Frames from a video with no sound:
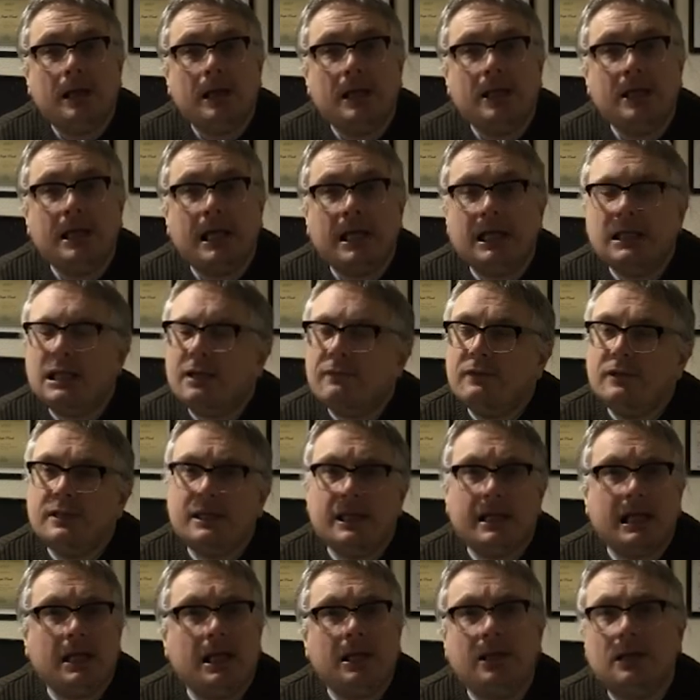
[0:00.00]
You can never
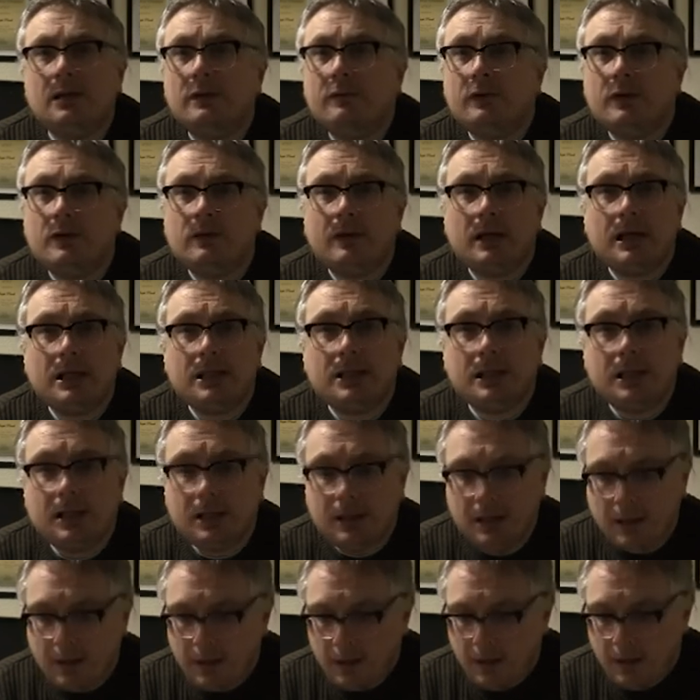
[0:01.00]
take anything for
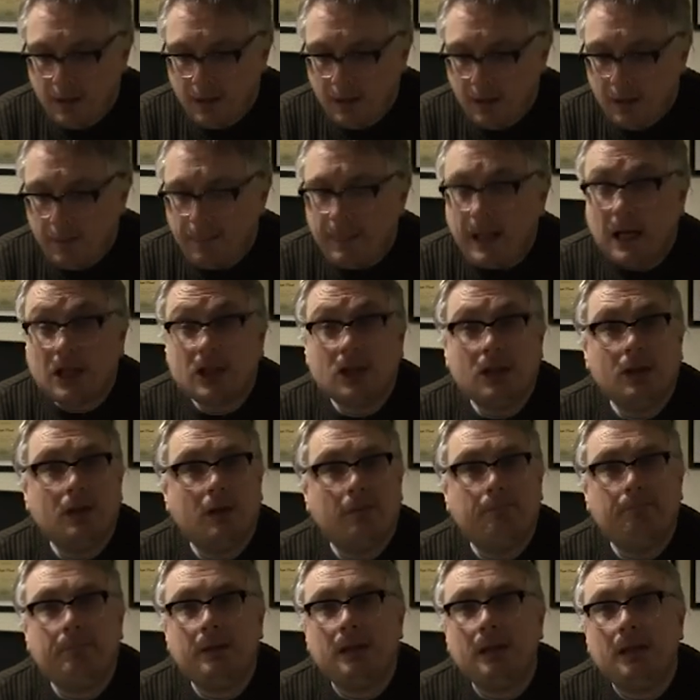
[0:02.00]
granted. That's
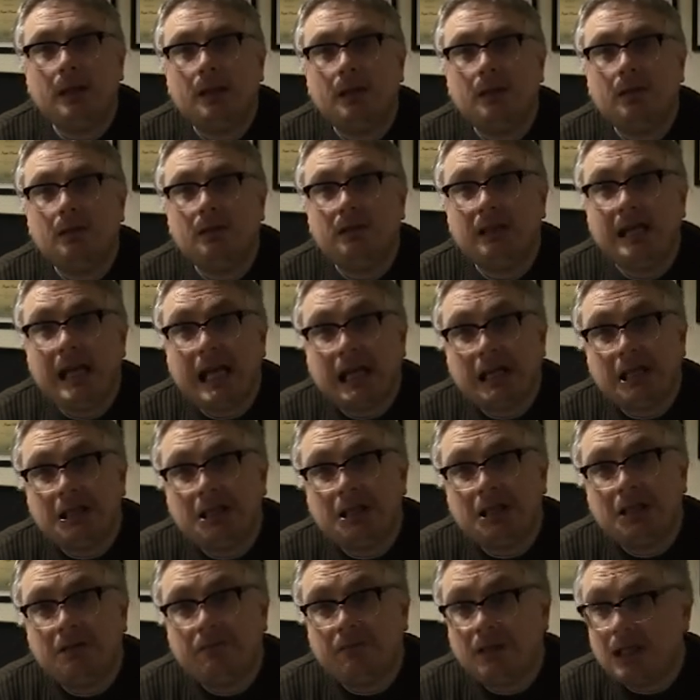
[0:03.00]
not being
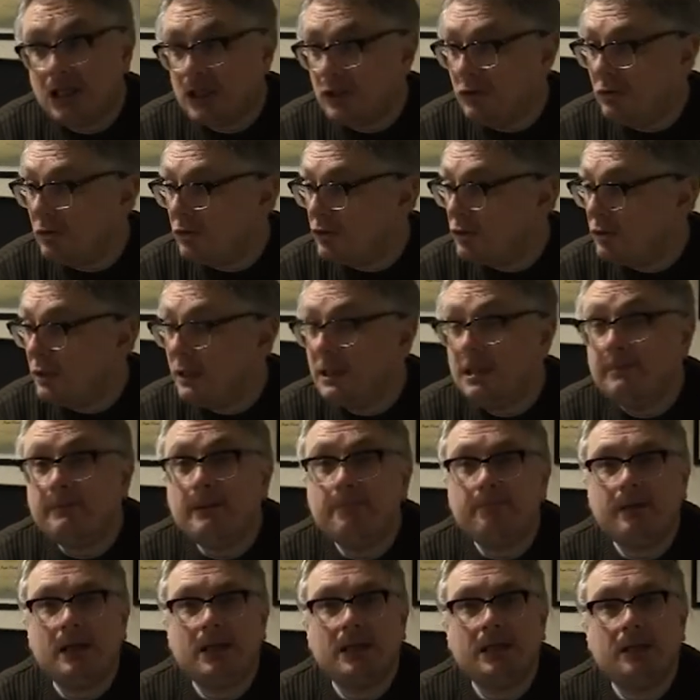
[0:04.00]
negative, and that's not trying to be
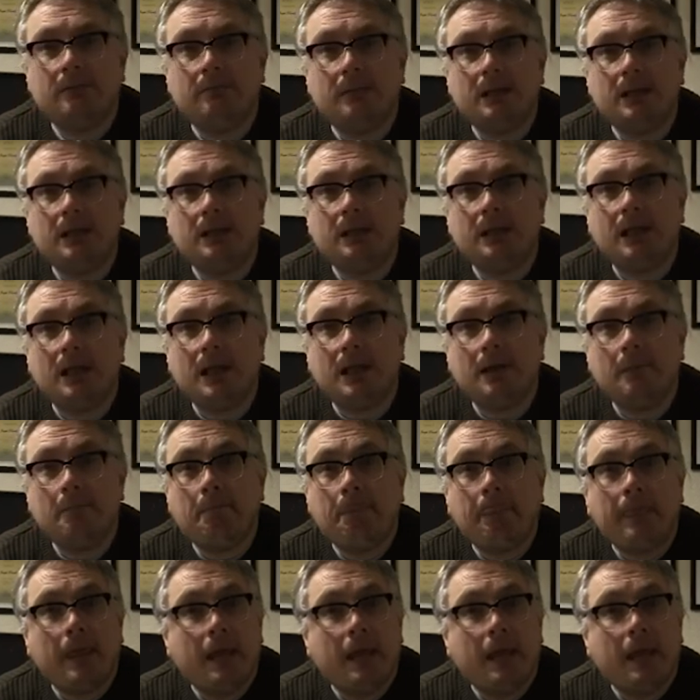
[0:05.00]
pessimistic.